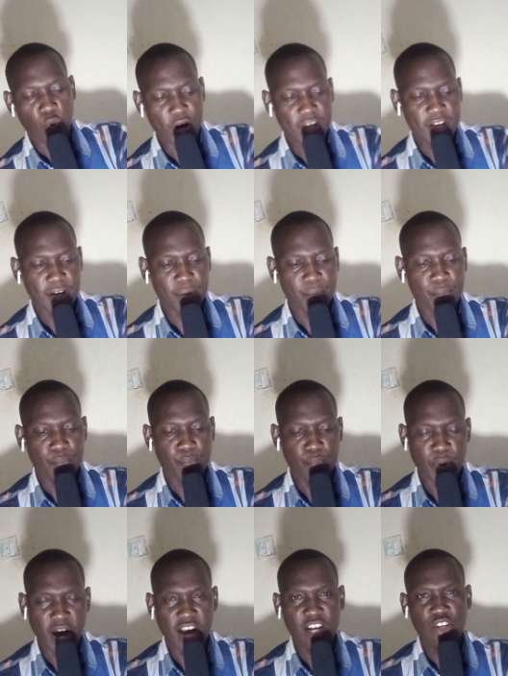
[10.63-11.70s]
welcome
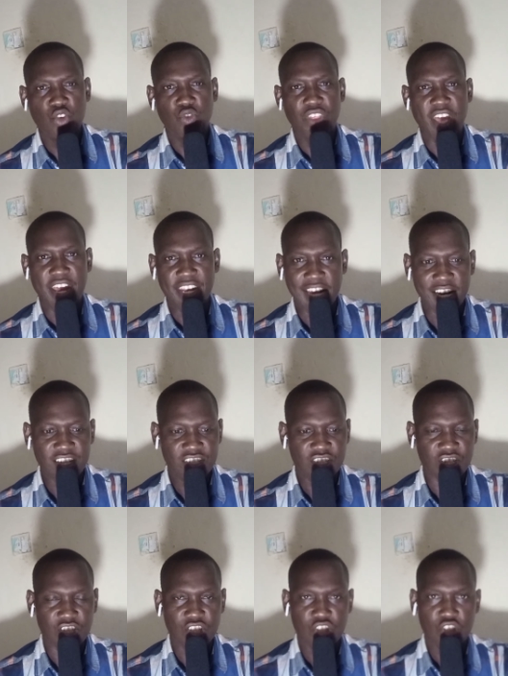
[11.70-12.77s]
back to the
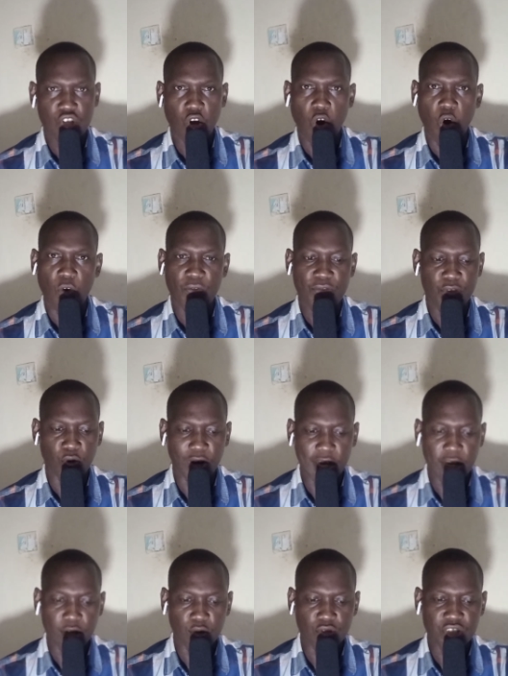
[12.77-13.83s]
analysis of
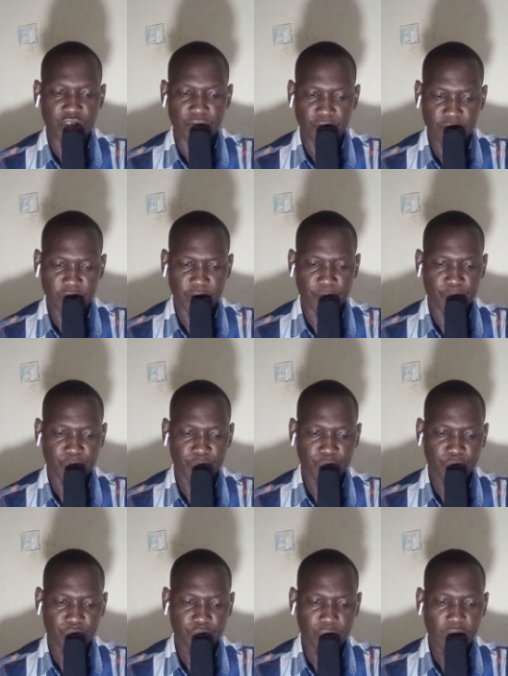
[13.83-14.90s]
Yoleno TV.
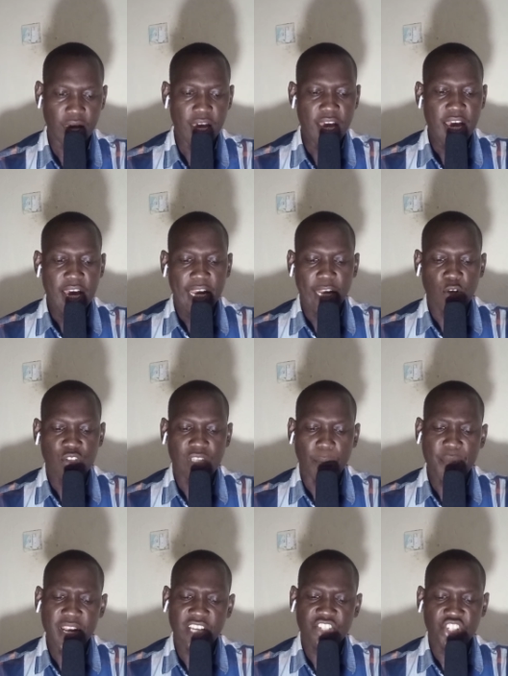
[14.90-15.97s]
Now
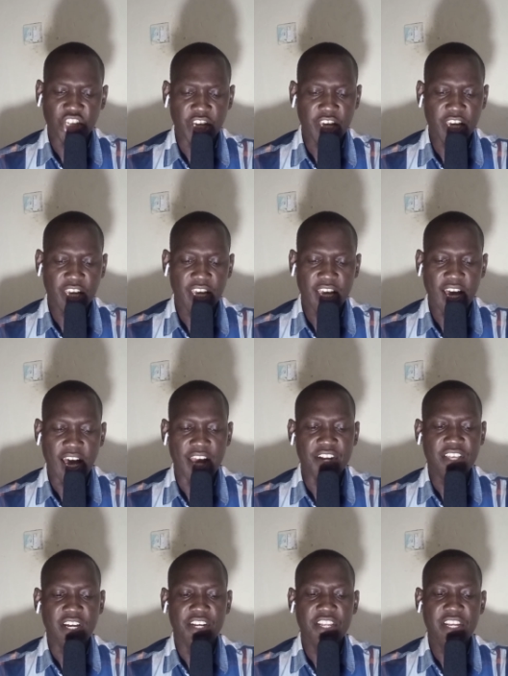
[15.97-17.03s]
Sabina Chege
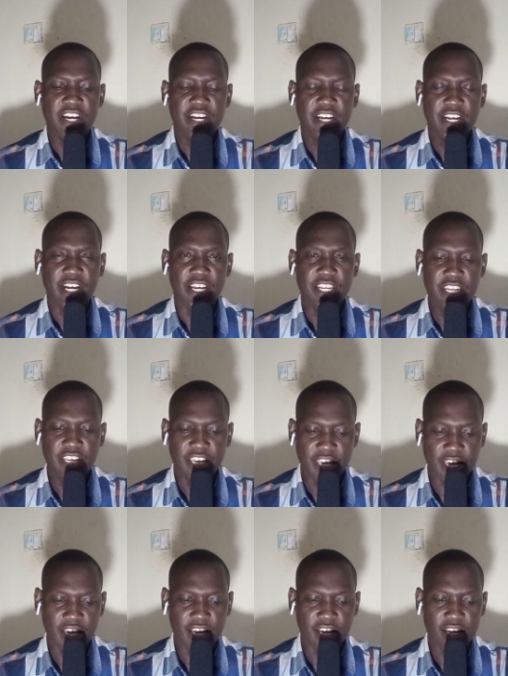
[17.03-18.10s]
and Kanina, Kanini
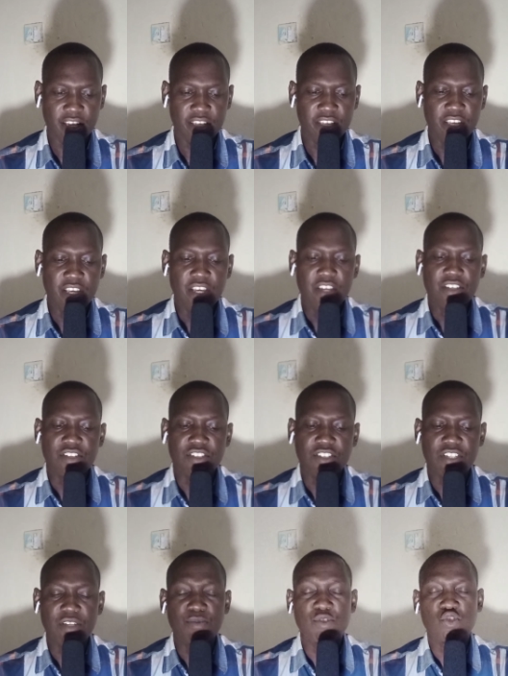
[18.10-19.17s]
Kega
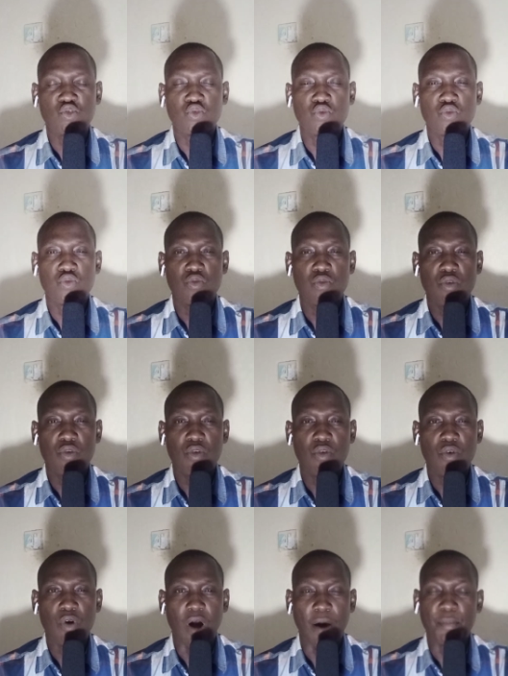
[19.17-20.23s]
seems to
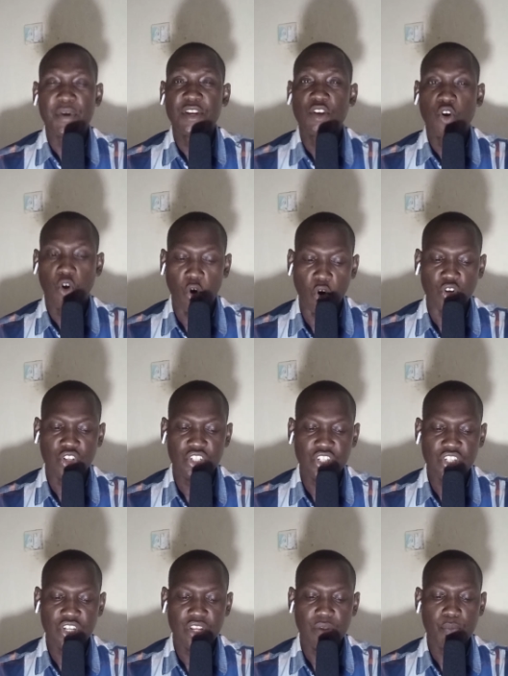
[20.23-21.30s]
have been caught
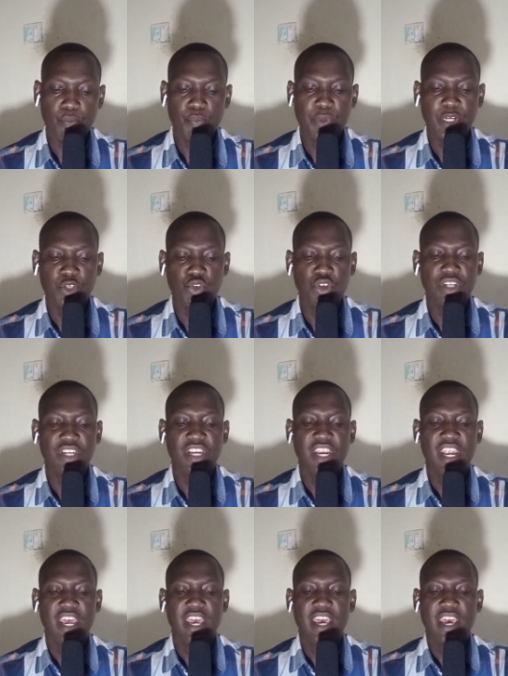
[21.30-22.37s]
between
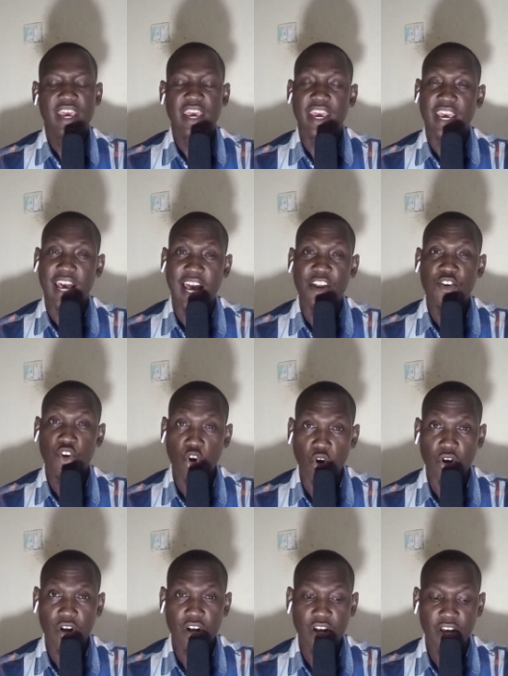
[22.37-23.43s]
a hard
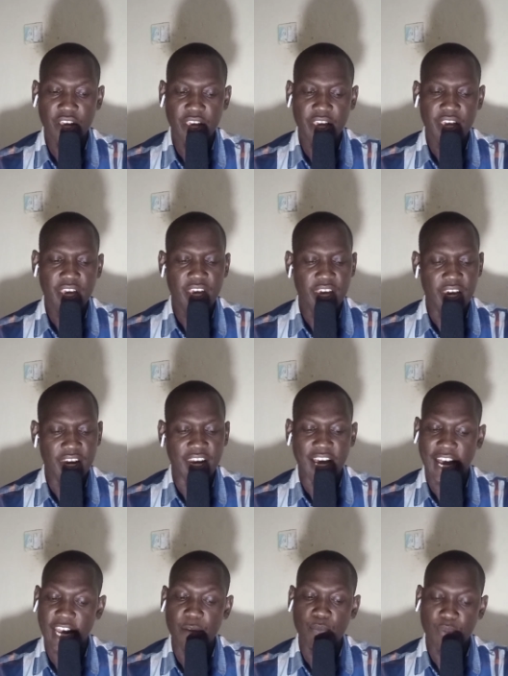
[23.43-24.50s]
rock and a
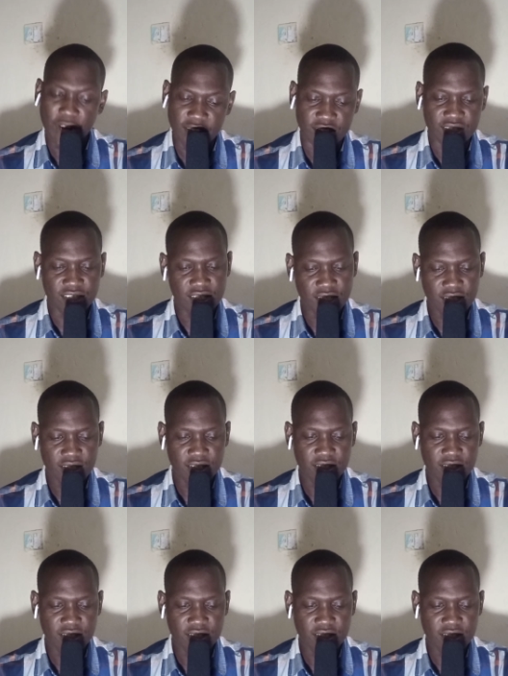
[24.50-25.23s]
hard place.